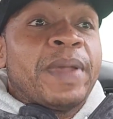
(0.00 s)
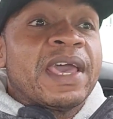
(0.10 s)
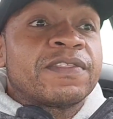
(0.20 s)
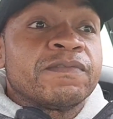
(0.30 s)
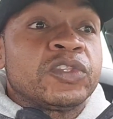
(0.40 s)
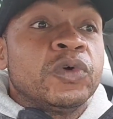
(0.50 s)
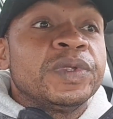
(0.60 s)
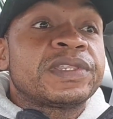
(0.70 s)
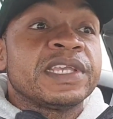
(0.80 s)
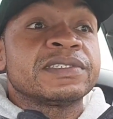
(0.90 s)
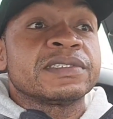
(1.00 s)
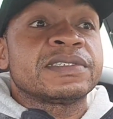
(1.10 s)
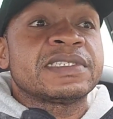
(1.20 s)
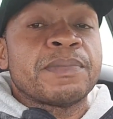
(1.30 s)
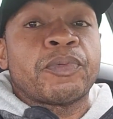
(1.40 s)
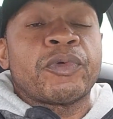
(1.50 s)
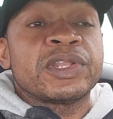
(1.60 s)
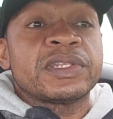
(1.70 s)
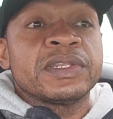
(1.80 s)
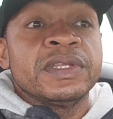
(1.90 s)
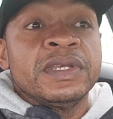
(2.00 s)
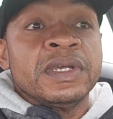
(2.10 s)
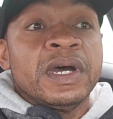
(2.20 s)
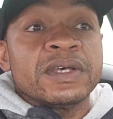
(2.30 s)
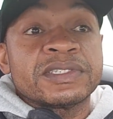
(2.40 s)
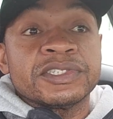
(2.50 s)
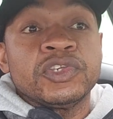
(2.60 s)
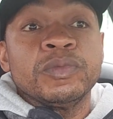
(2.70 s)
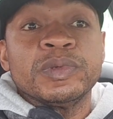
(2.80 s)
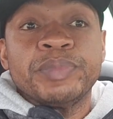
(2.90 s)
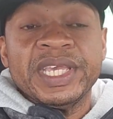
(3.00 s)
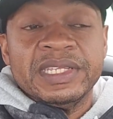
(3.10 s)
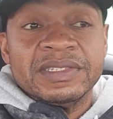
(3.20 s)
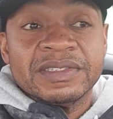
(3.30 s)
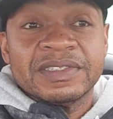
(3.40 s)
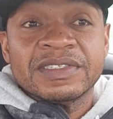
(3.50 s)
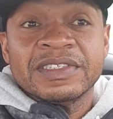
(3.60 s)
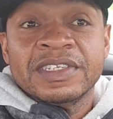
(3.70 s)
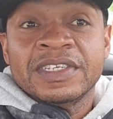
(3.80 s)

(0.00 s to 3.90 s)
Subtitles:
path of doing things to separate us as human beings.